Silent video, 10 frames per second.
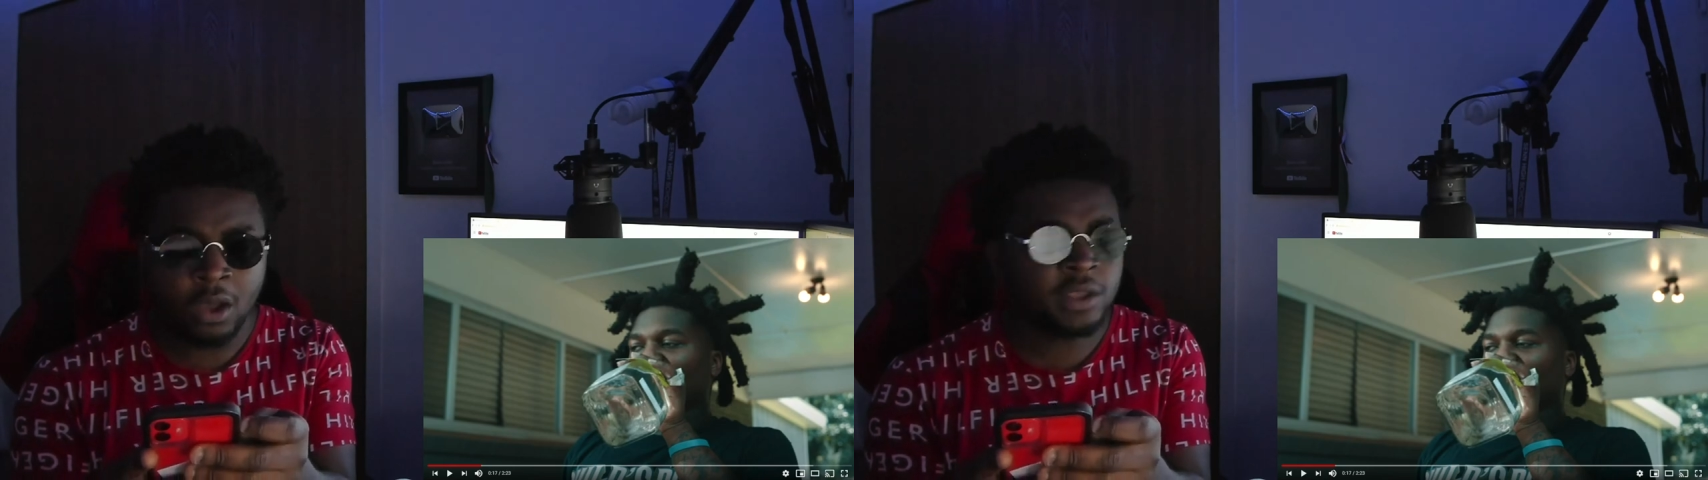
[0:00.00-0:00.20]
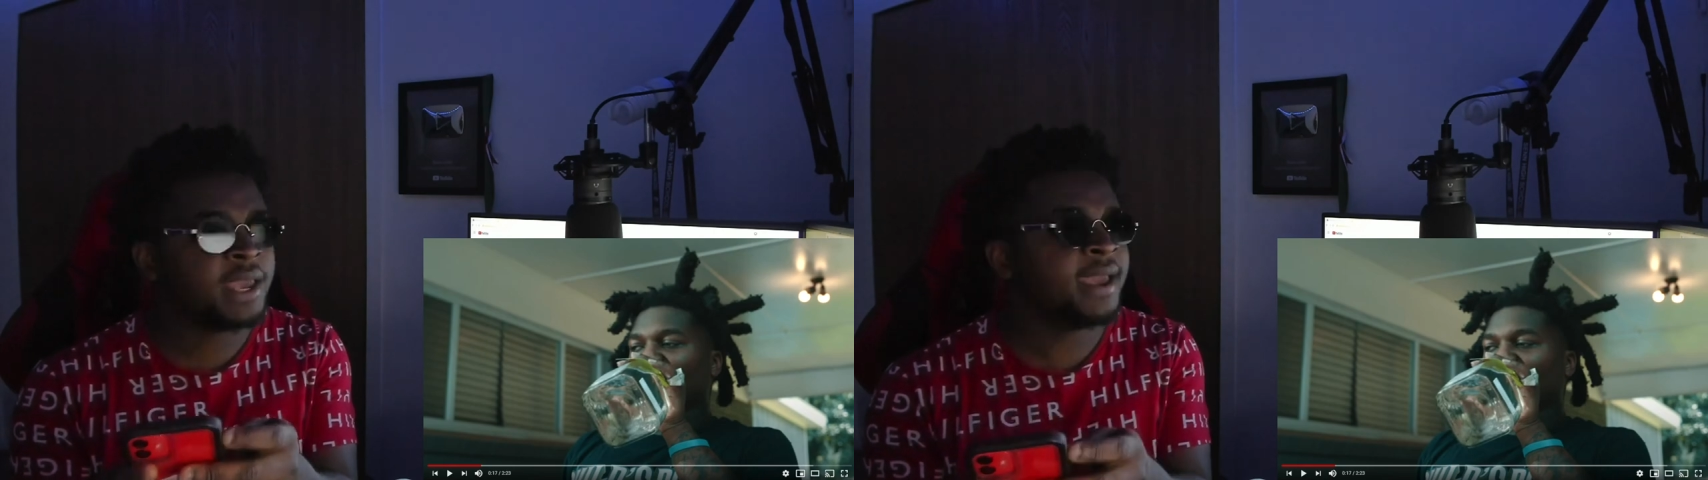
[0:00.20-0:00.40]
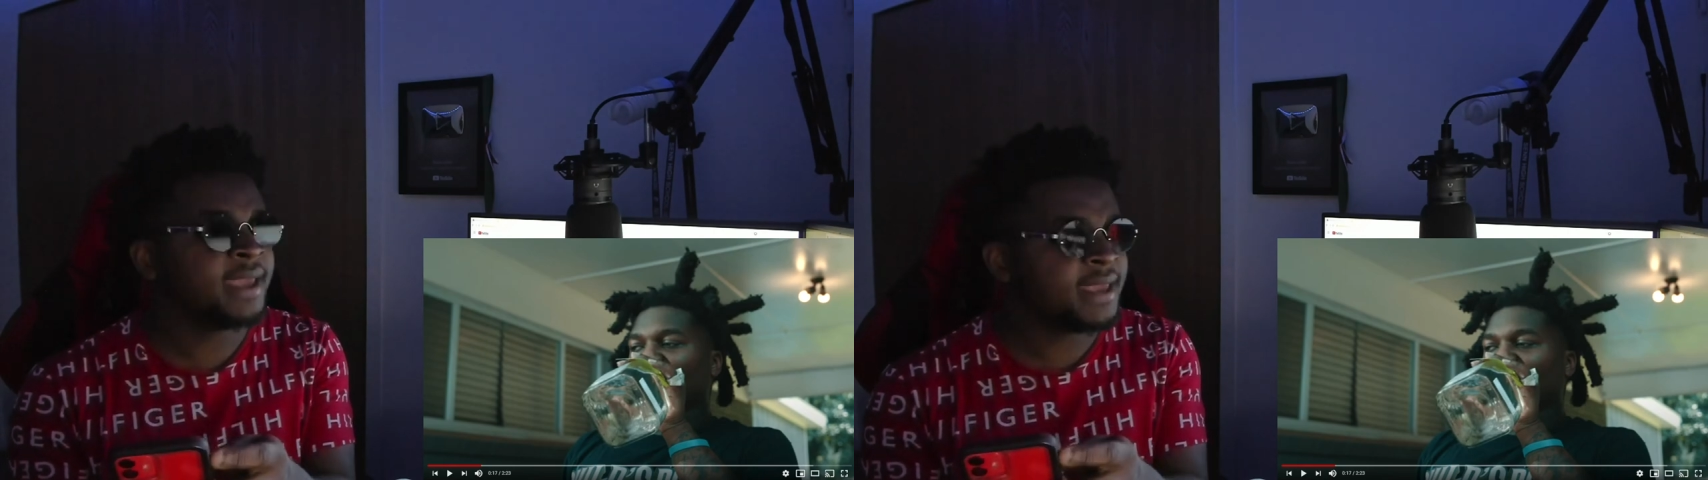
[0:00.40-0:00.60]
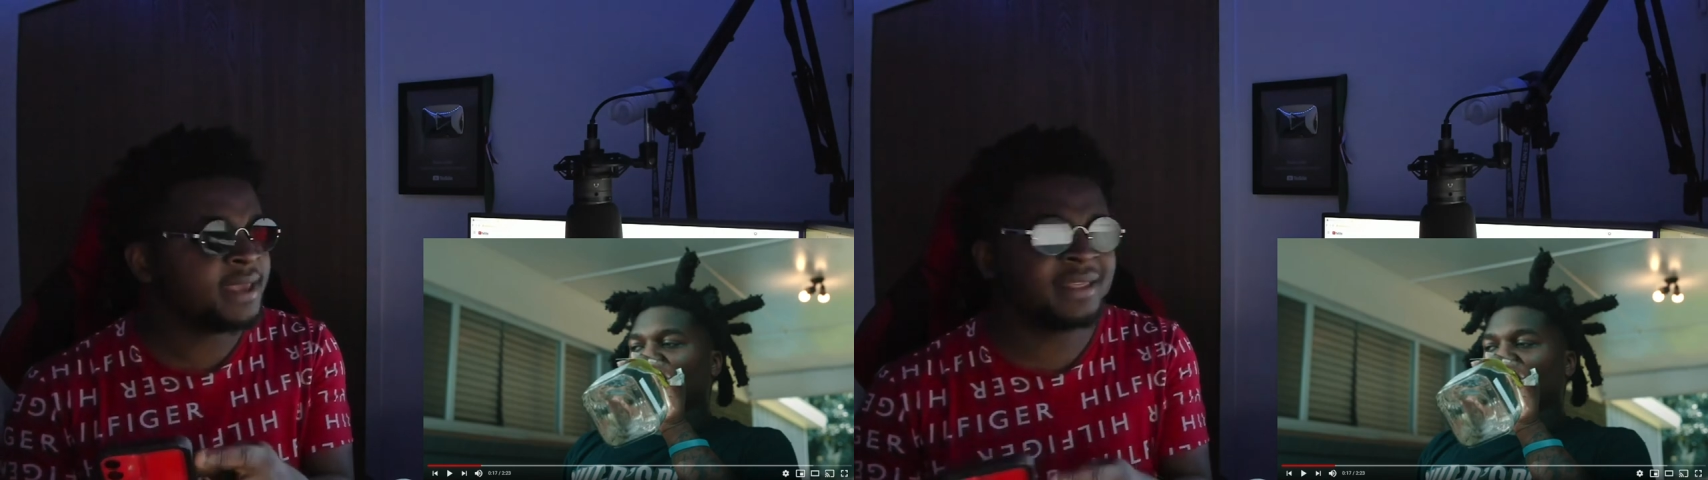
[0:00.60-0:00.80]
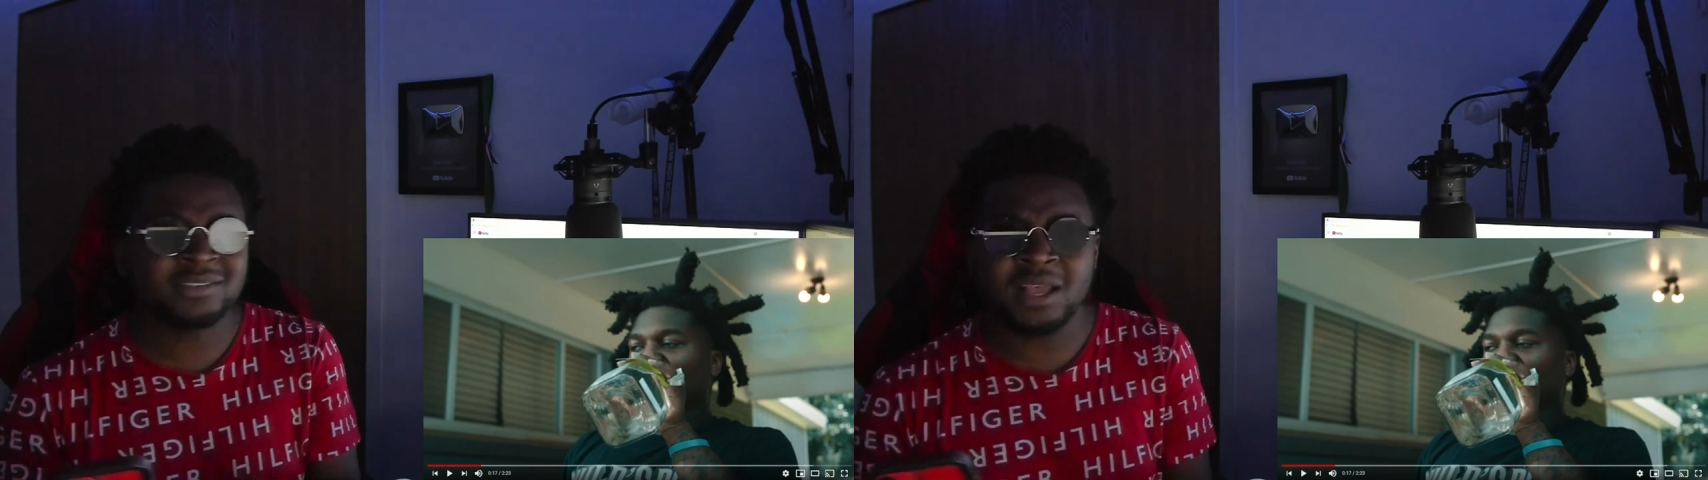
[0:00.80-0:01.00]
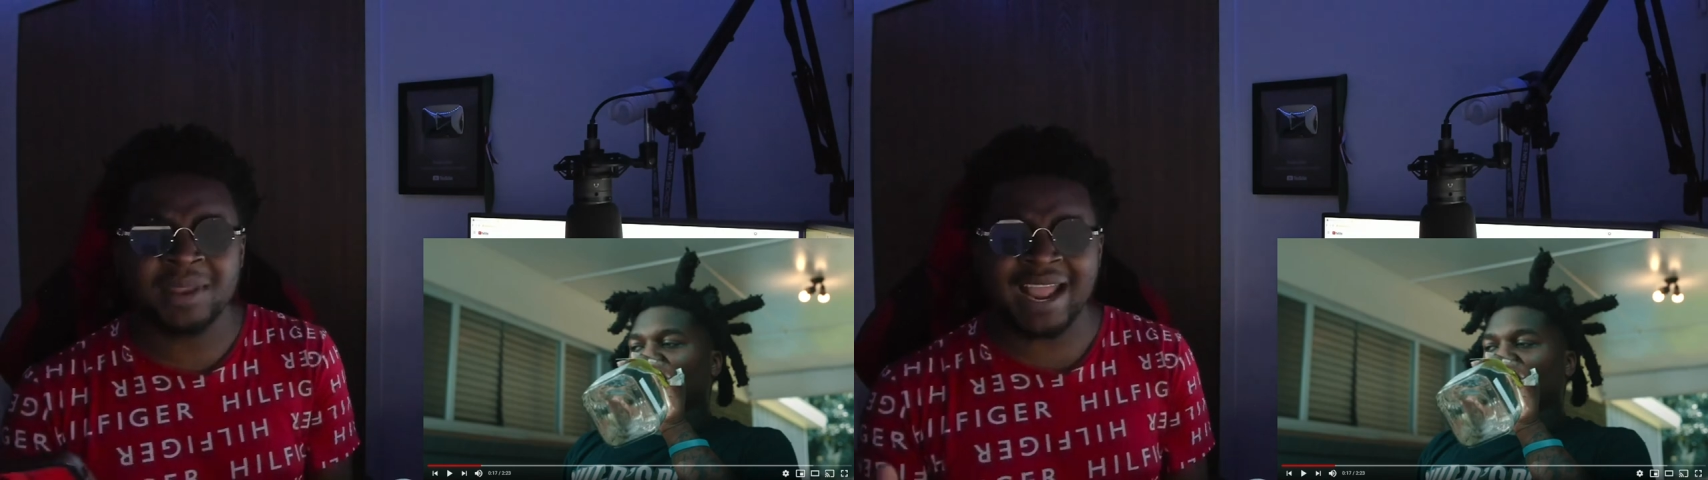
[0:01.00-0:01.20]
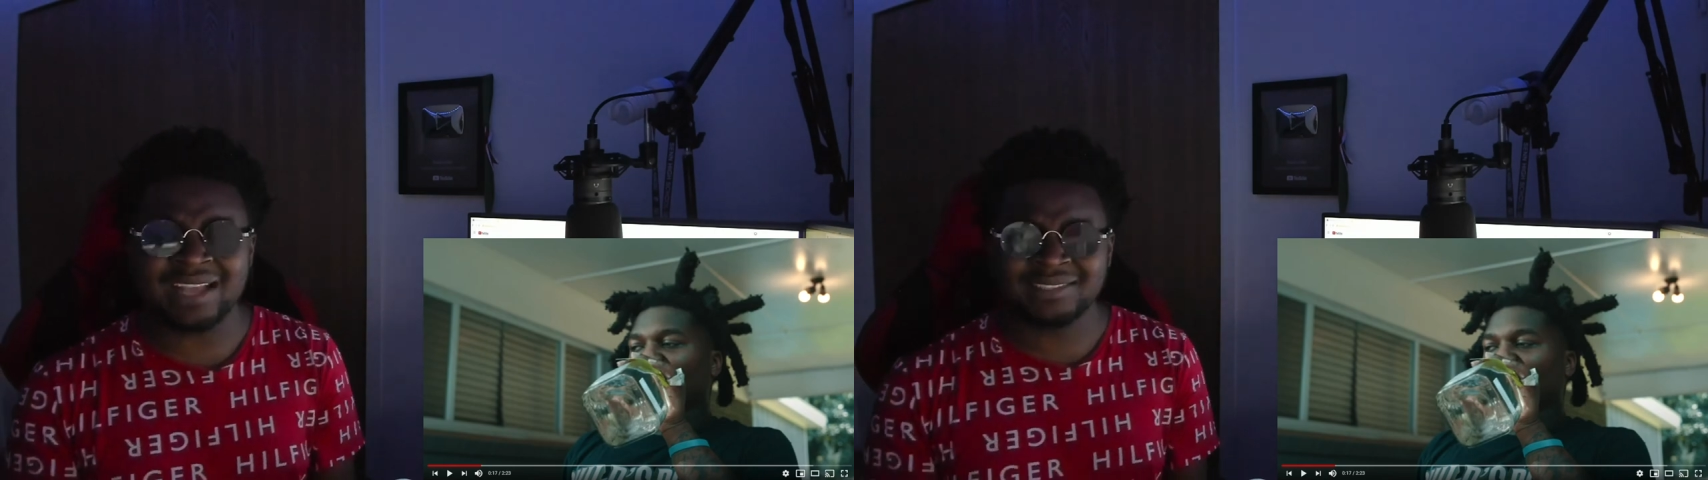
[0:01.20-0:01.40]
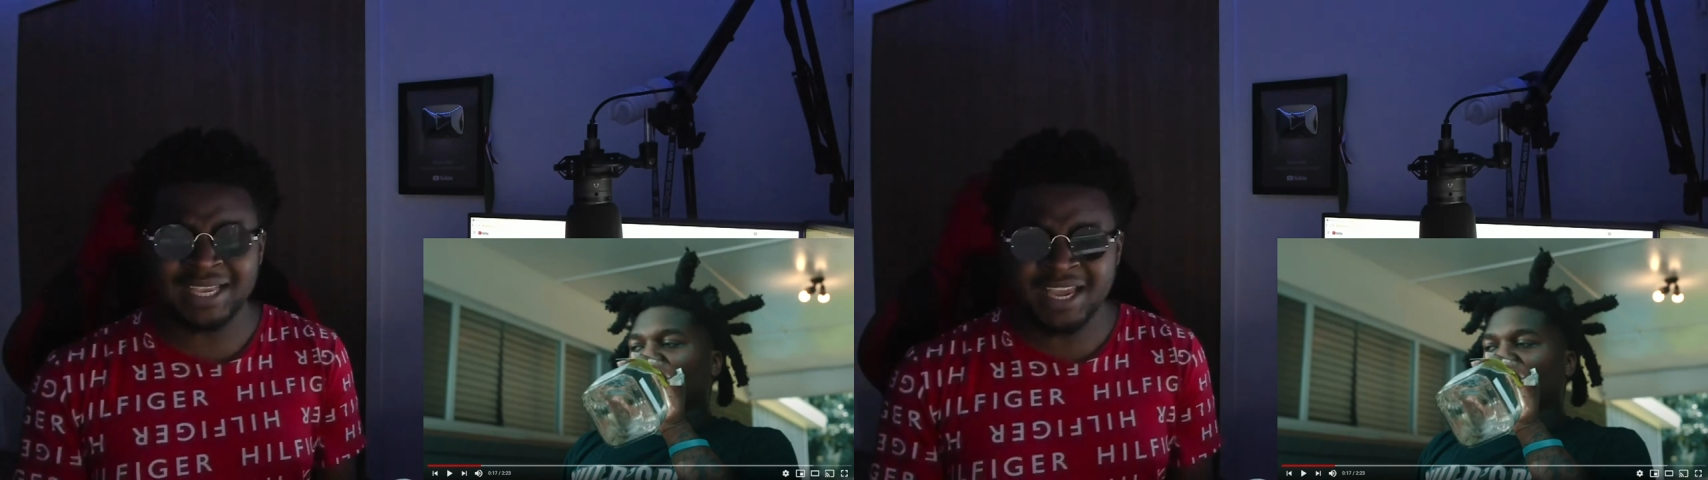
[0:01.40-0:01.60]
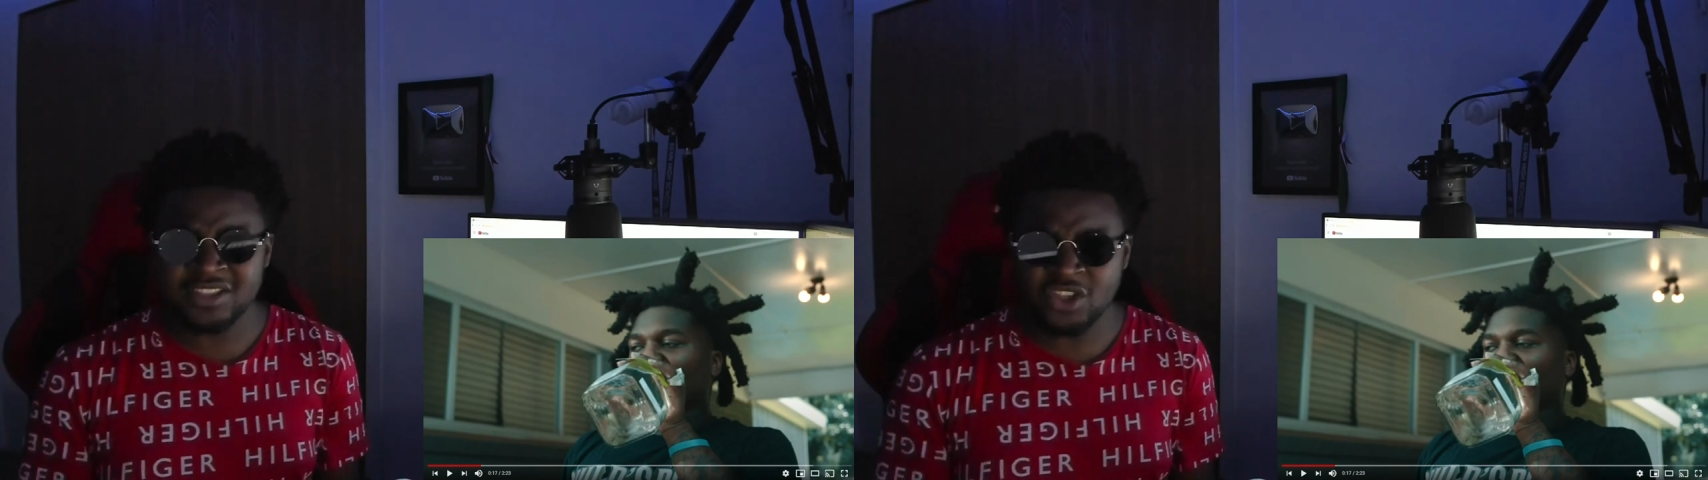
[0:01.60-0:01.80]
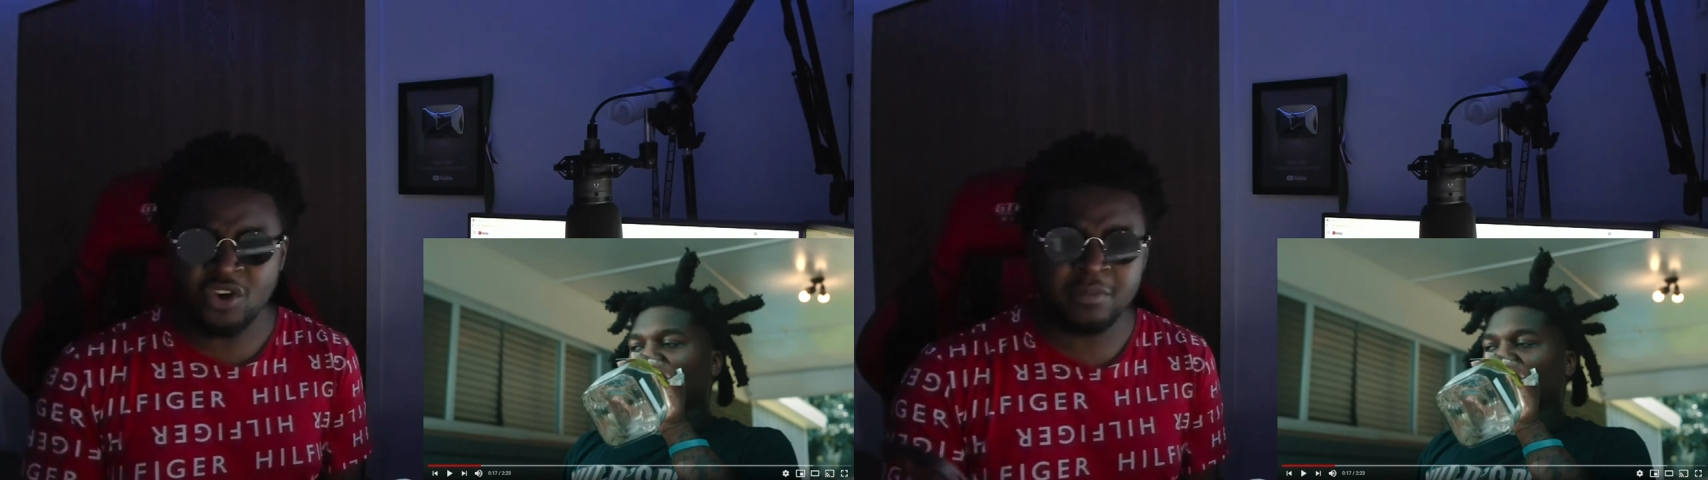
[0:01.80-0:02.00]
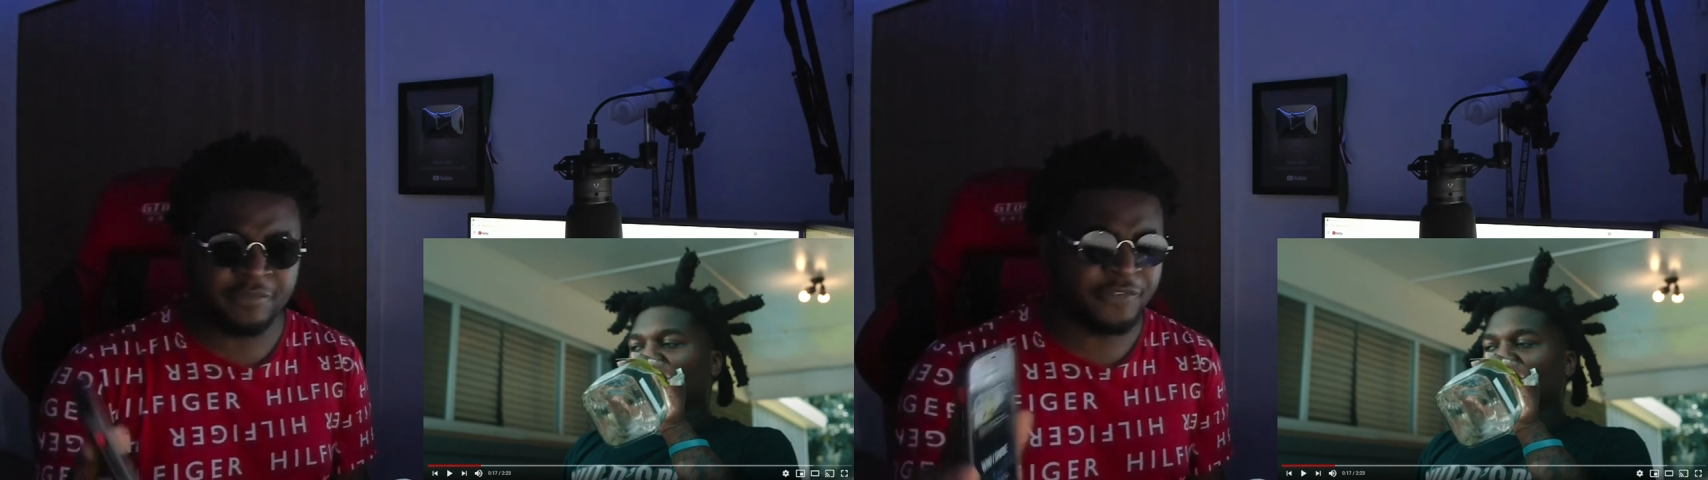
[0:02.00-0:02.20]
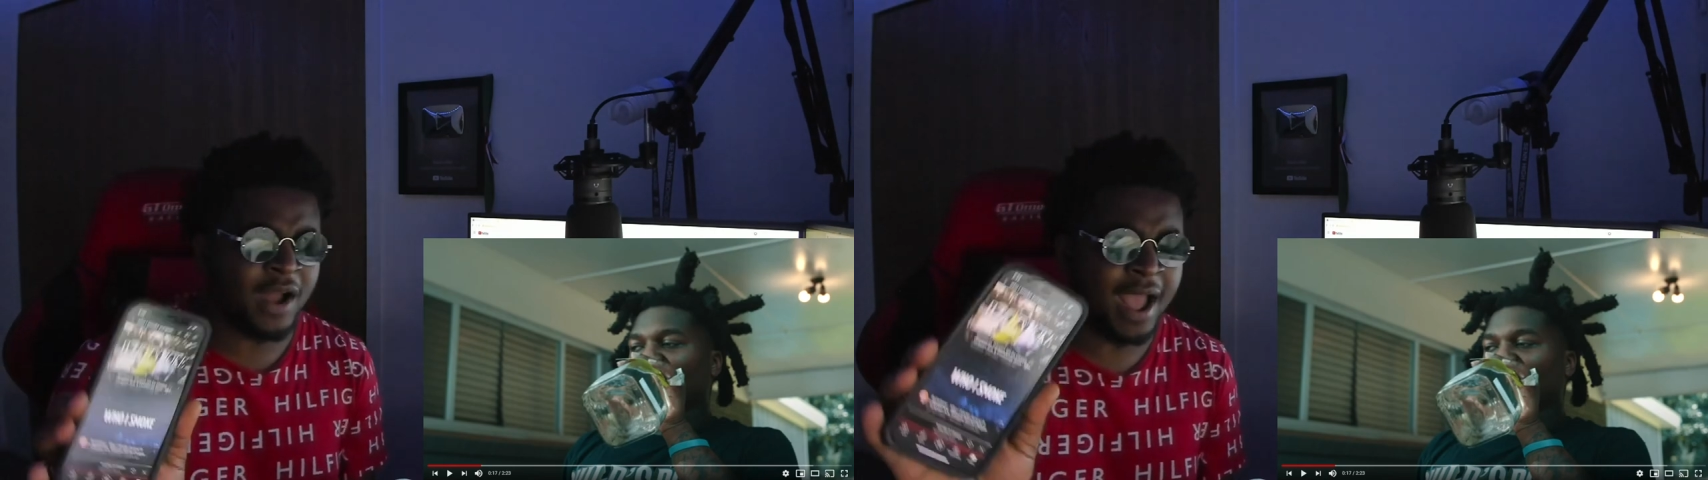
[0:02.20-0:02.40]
Oh, yeah, he is. That's something like I seen dude before.